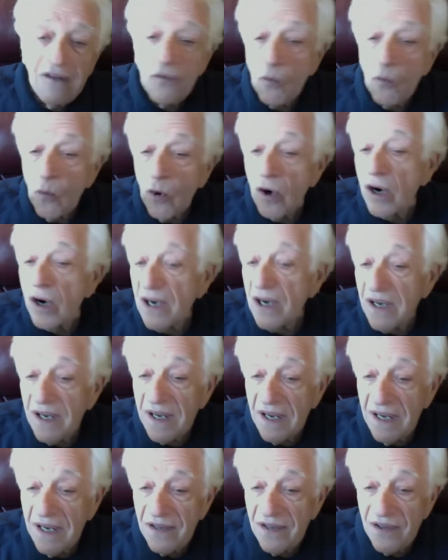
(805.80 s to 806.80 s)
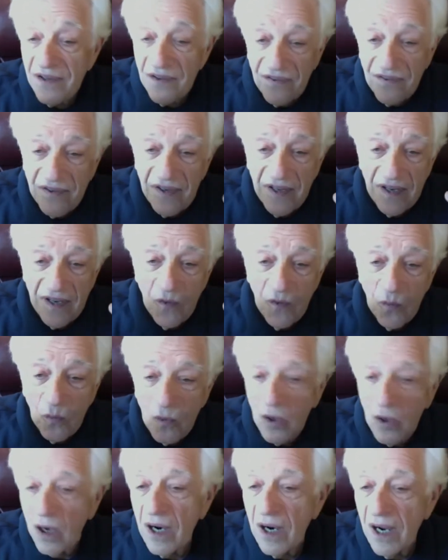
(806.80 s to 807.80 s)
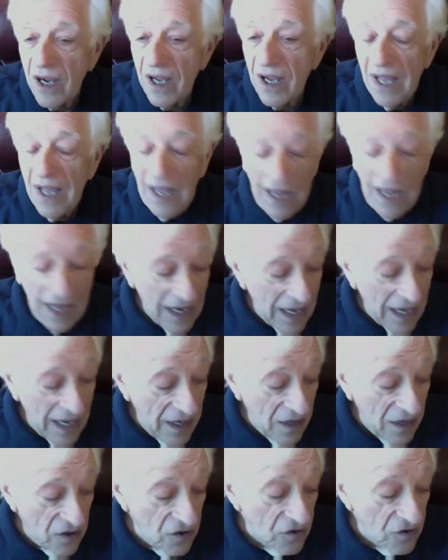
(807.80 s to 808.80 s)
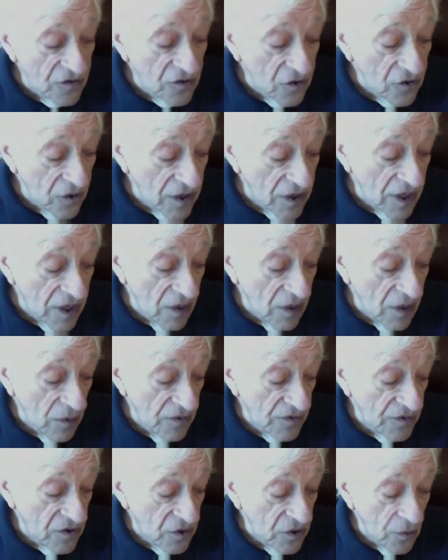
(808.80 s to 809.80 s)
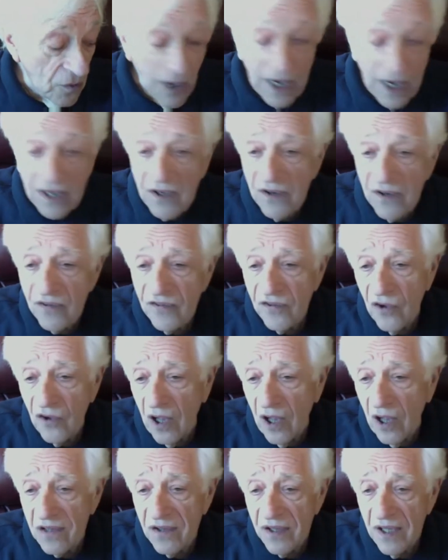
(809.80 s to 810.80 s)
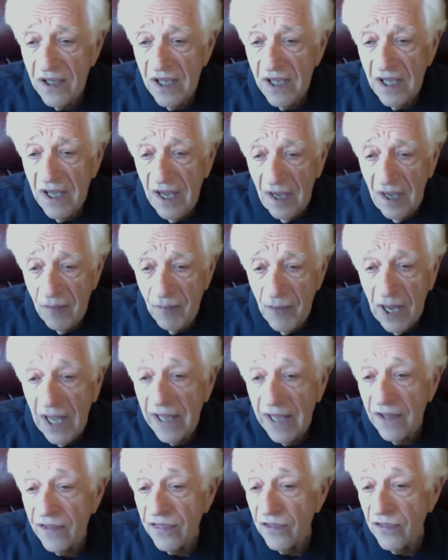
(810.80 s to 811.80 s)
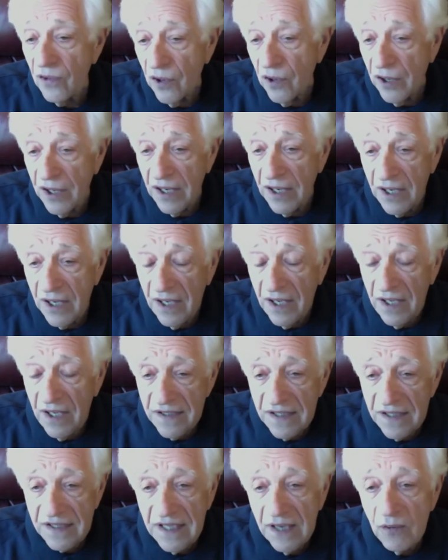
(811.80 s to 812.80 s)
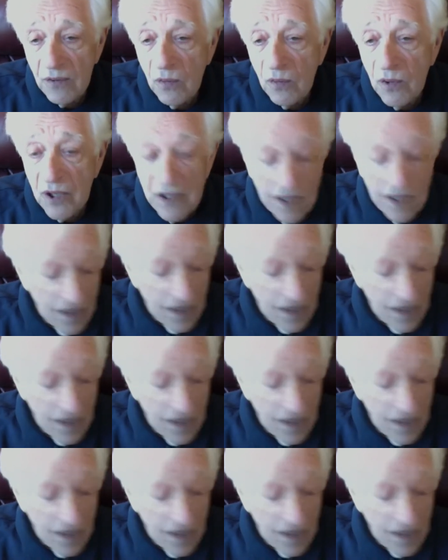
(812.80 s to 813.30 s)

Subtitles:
worked. It just didn't work. And I understood that it was a direct assault on my authority, that they were willing to